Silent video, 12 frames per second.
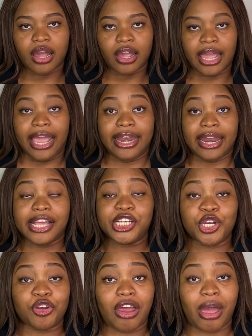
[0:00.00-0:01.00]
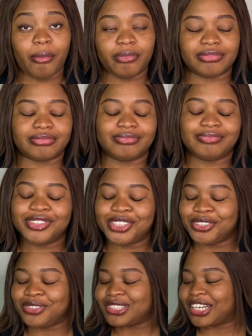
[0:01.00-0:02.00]
in Nigeria?
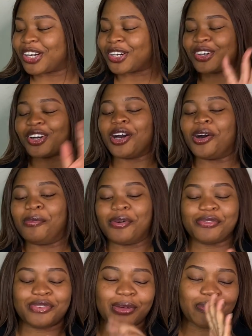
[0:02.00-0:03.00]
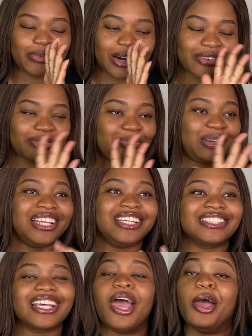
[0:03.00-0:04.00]
Girl, come off it, bruh.
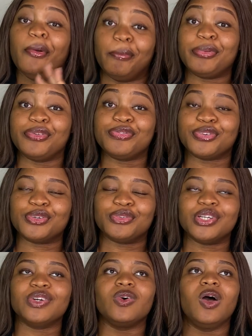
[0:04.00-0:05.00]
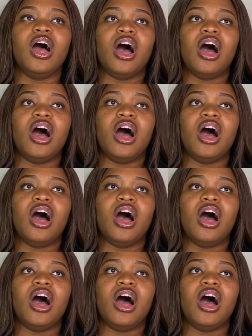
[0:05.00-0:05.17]
Please be for real.